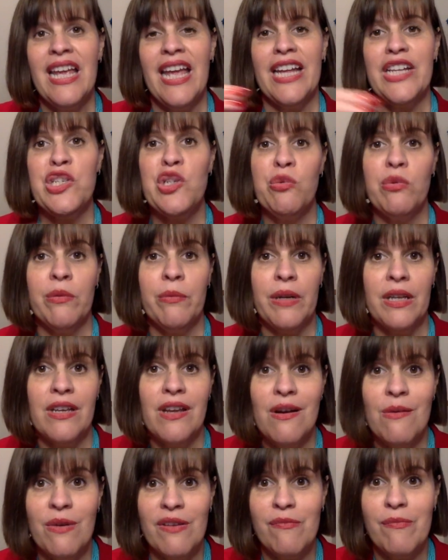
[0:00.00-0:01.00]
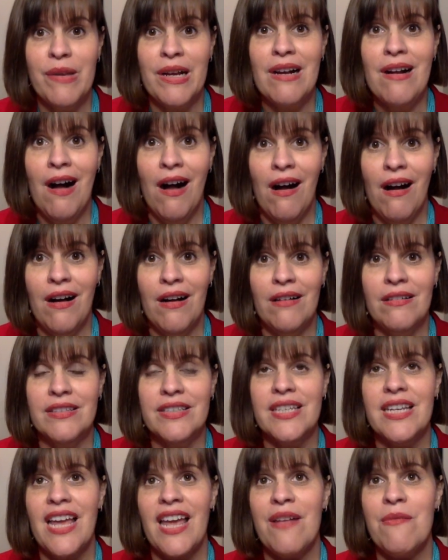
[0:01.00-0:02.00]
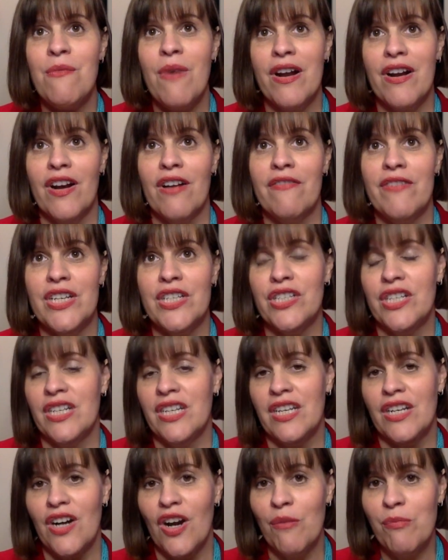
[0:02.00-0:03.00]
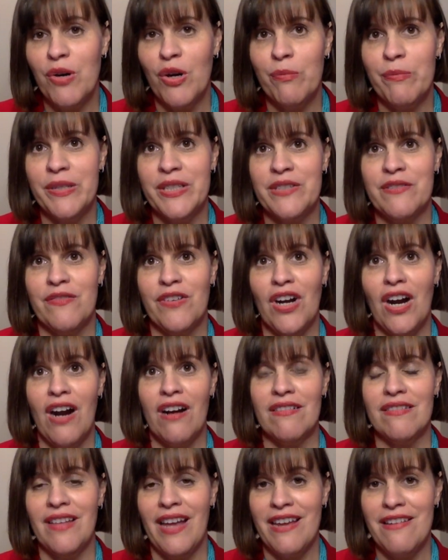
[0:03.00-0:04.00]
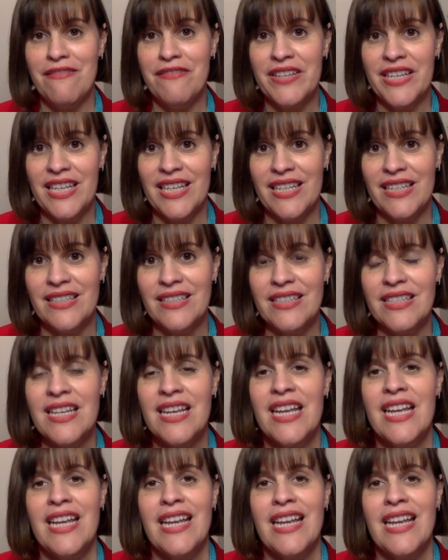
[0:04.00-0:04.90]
and do what we know we've been called and what our vision and our purpose for our life is.